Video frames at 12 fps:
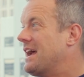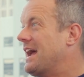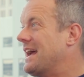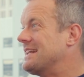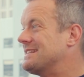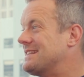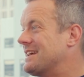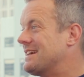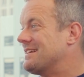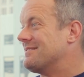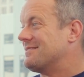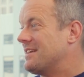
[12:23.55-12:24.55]
And
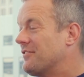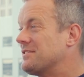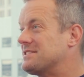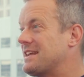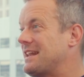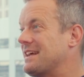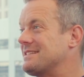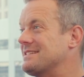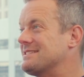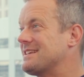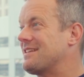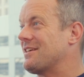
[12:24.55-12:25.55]
they're definitely state
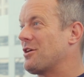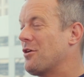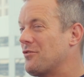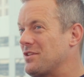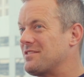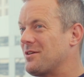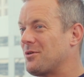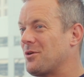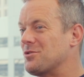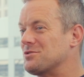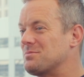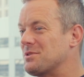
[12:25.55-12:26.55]
actors, and they go for the
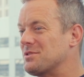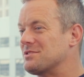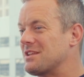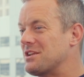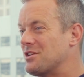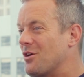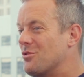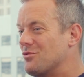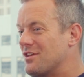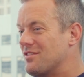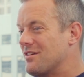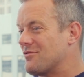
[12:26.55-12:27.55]
telcos because they know
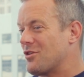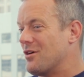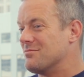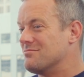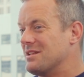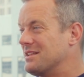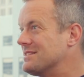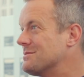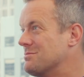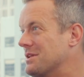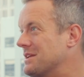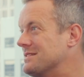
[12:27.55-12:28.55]
that they've got millions
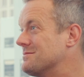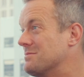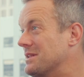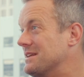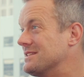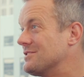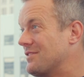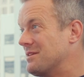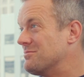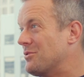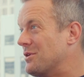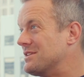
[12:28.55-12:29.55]
and millions and millions of
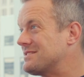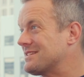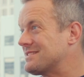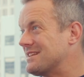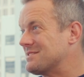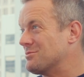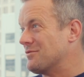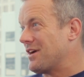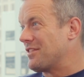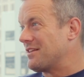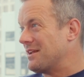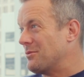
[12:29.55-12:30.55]
endpoints accessible
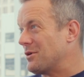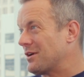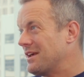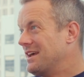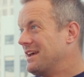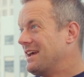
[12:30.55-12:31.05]
via the network.